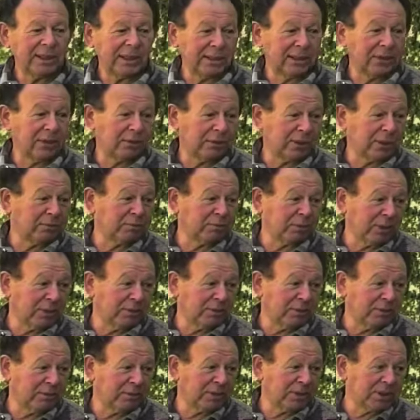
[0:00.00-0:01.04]
I know that
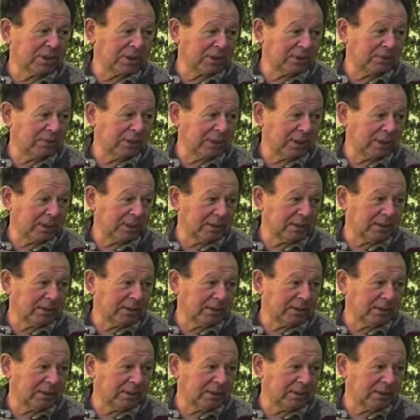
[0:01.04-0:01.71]
problem since my